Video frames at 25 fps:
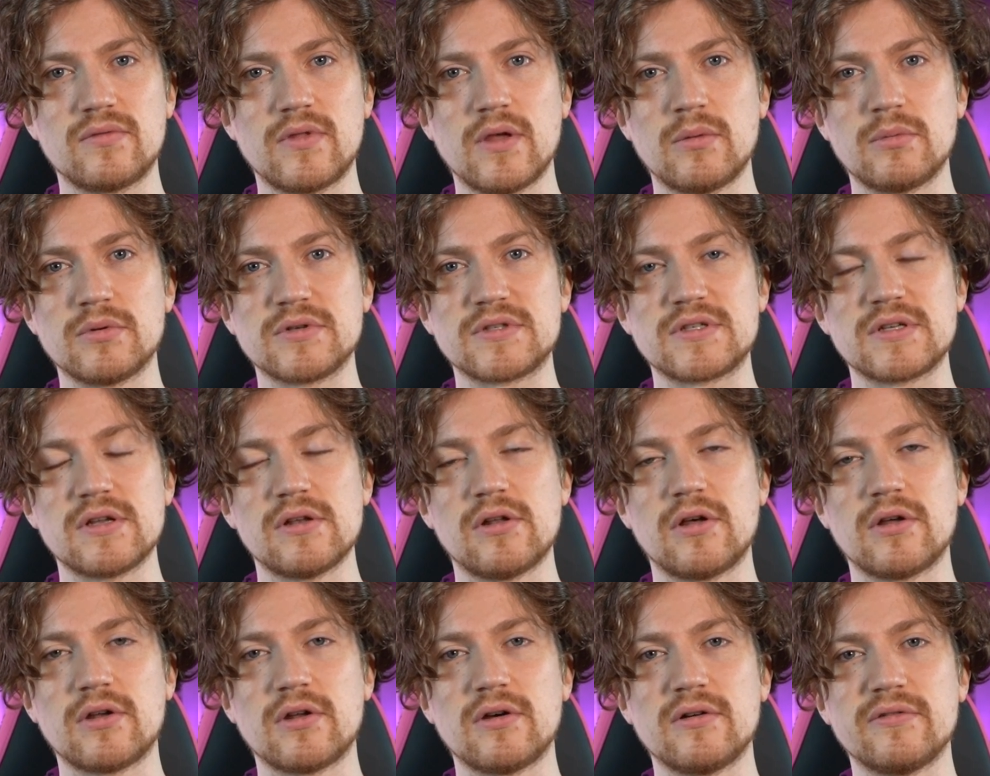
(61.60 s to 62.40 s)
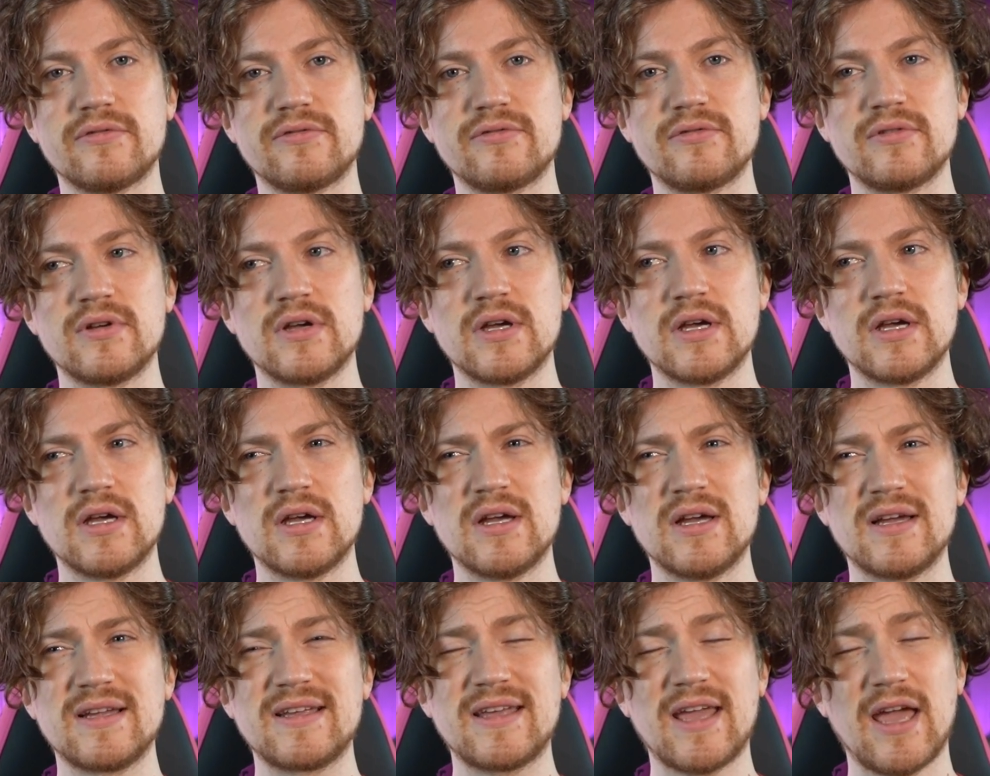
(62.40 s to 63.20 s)
There was a lot of
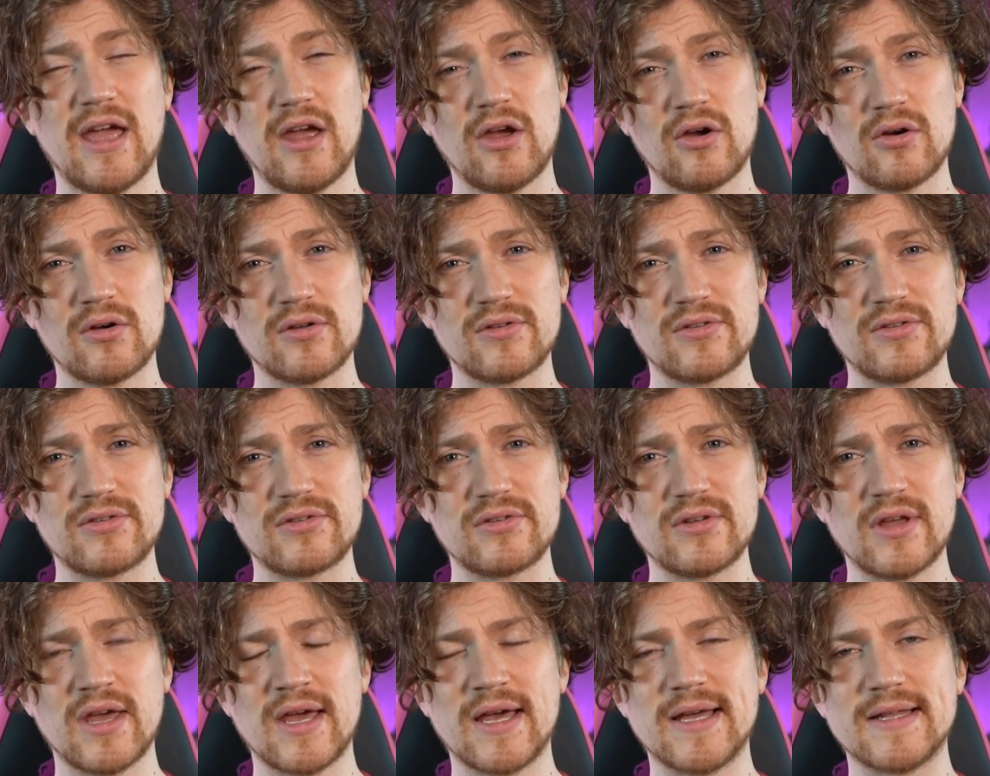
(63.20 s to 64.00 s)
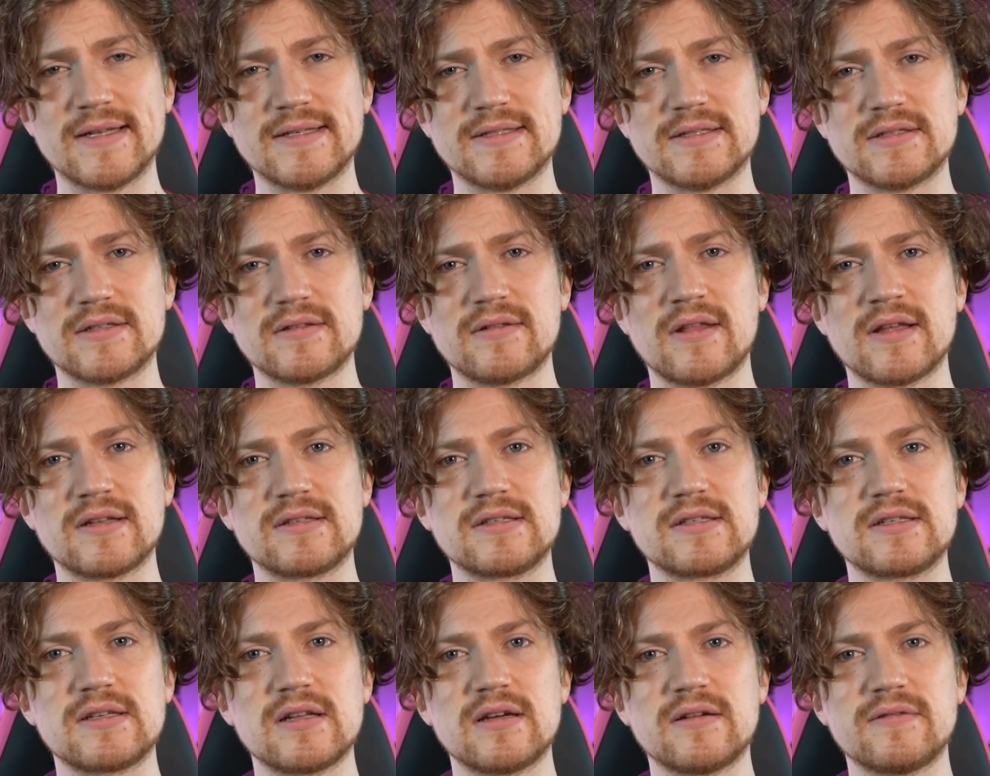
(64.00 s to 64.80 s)
chaos, and that
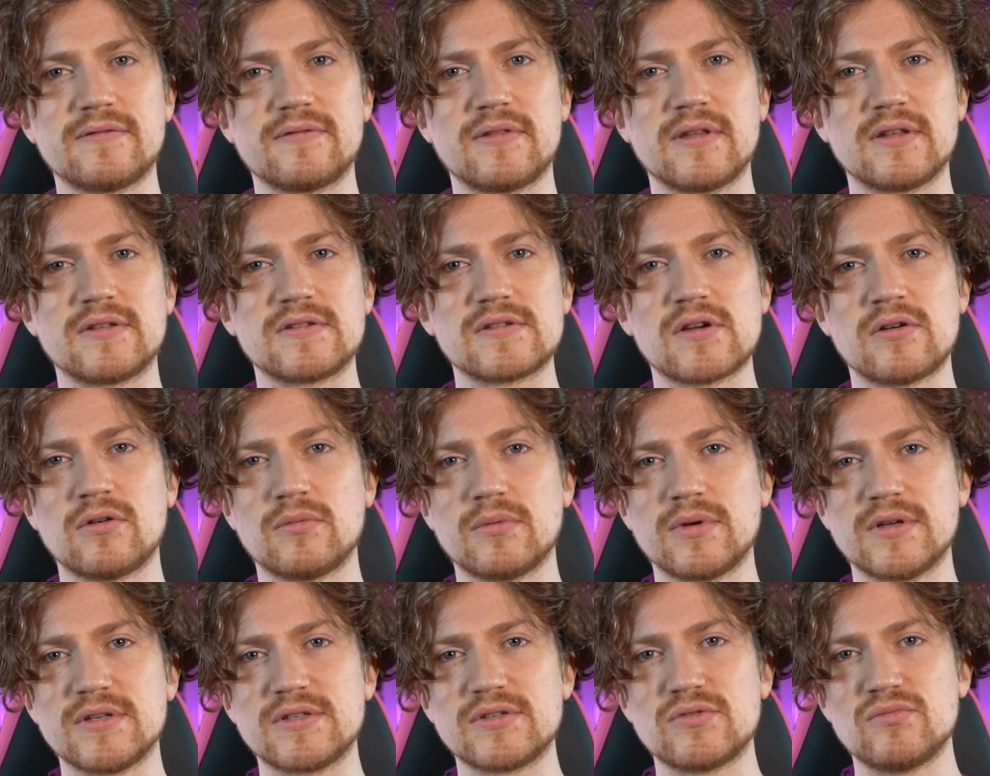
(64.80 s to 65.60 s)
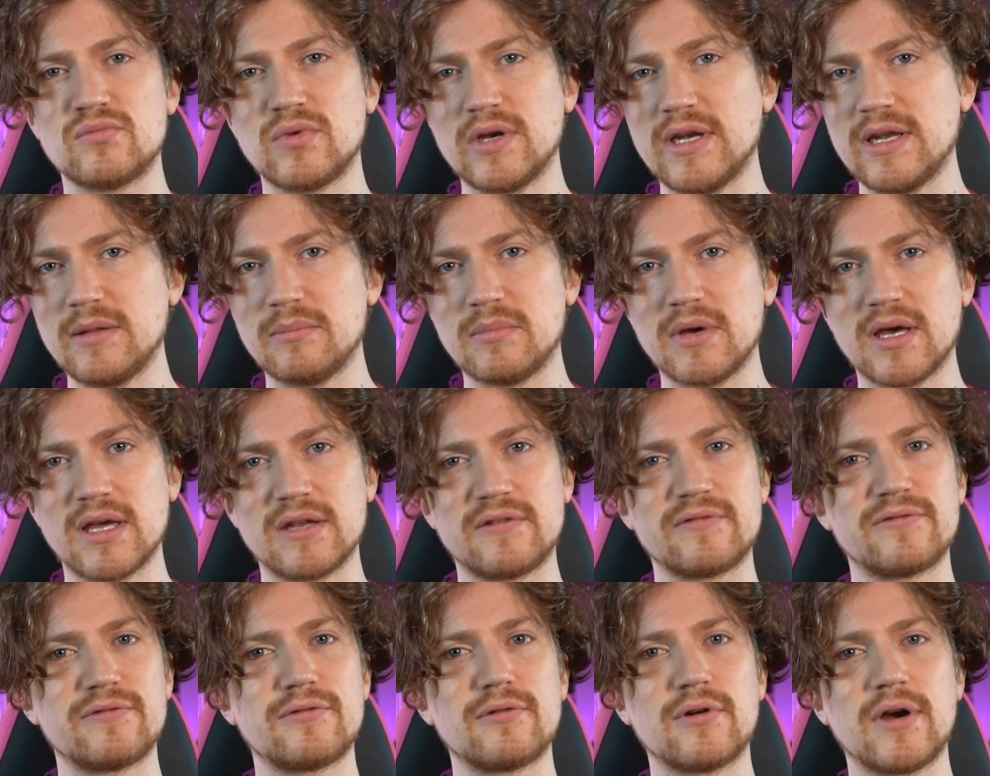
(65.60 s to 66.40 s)
stuff that's always really
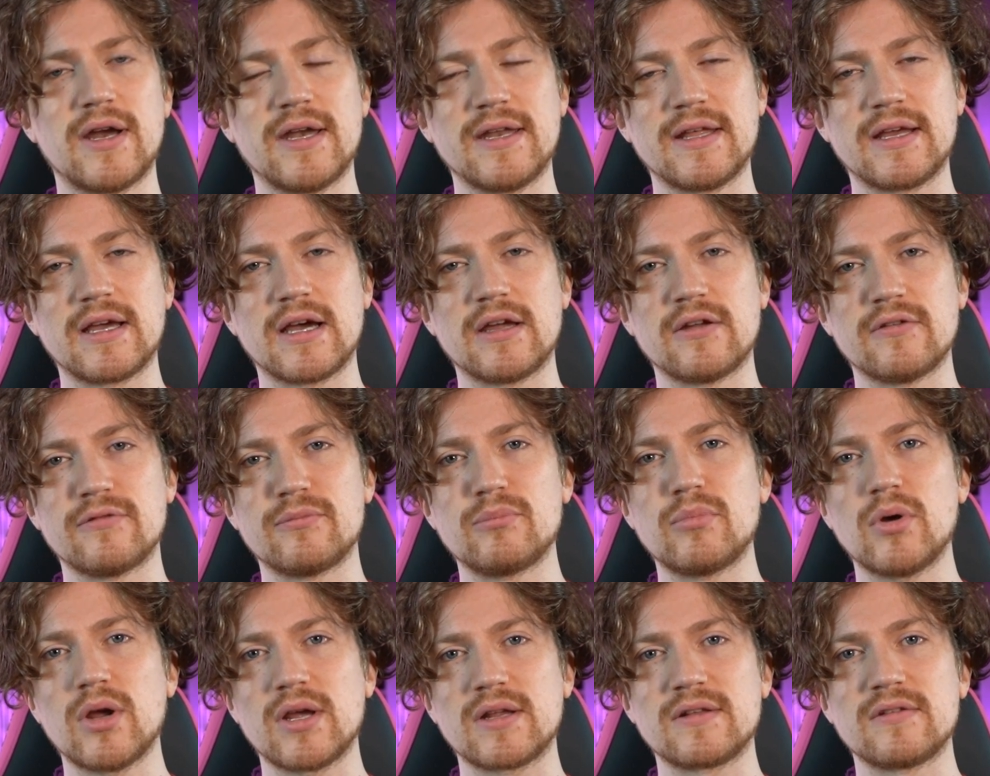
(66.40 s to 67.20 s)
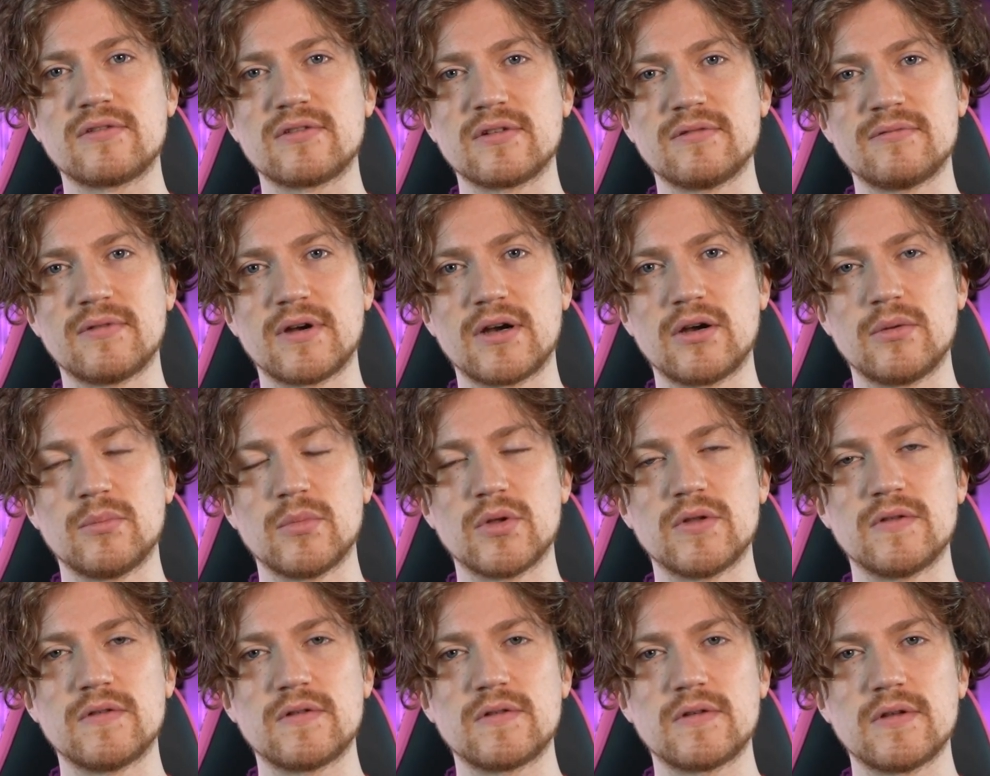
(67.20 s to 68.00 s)
bad for any kind of practice
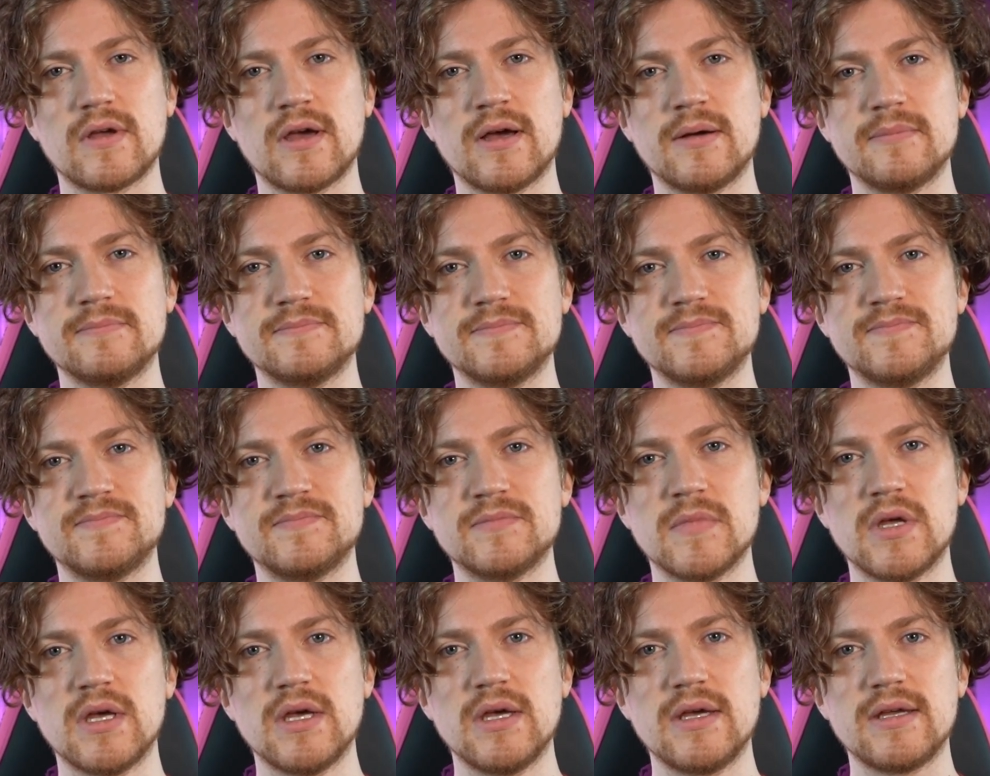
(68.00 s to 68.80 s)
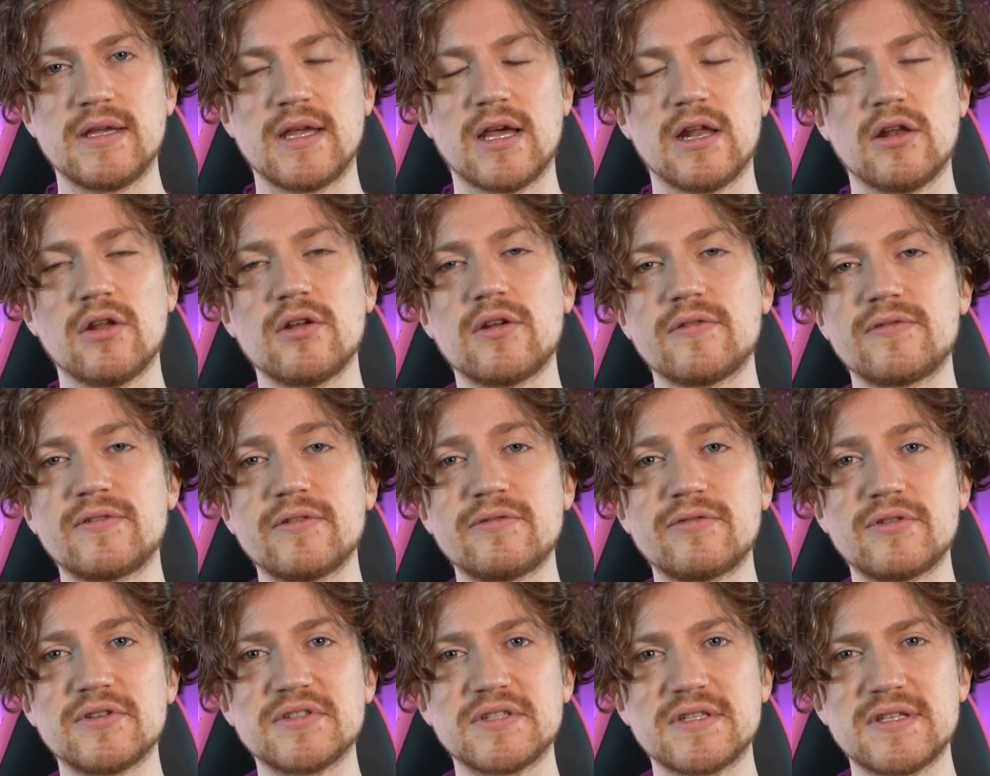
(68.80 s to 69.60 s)
environment. Yeah, a lot of
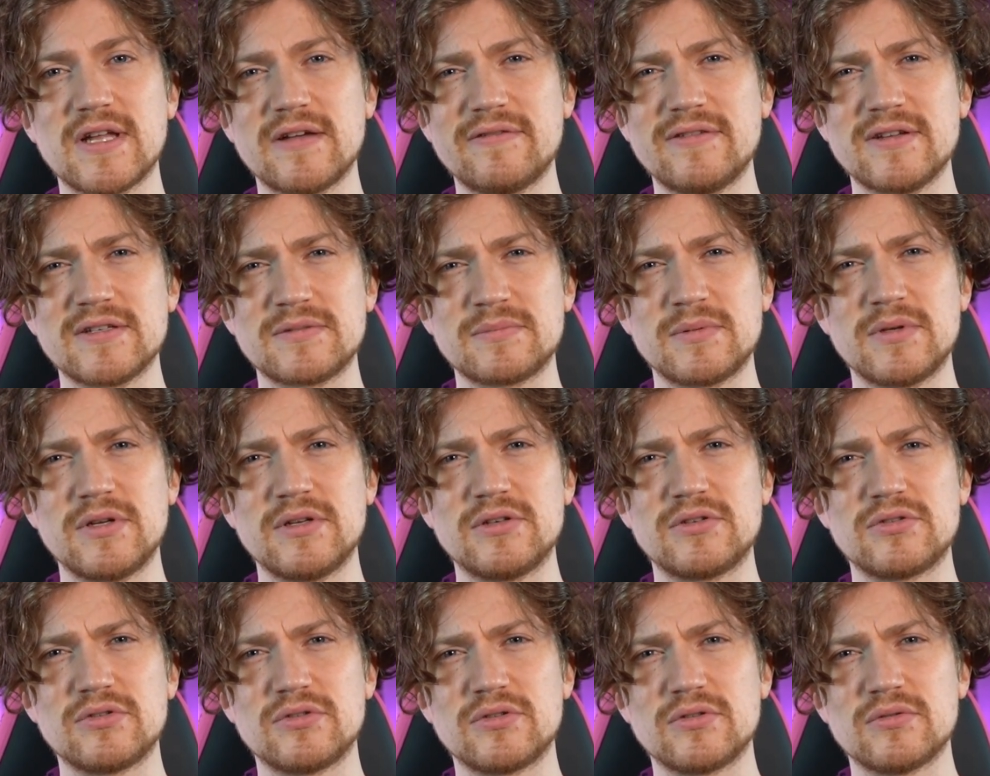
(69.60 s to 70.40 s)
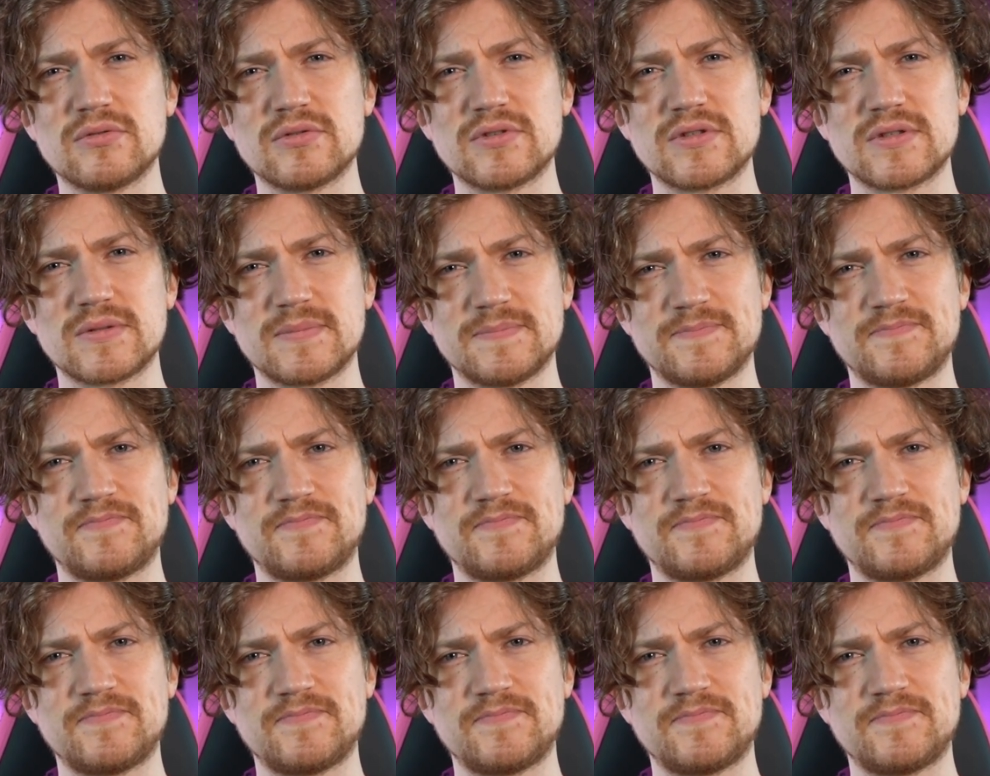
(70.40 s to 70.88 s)
different stuff has been introduced,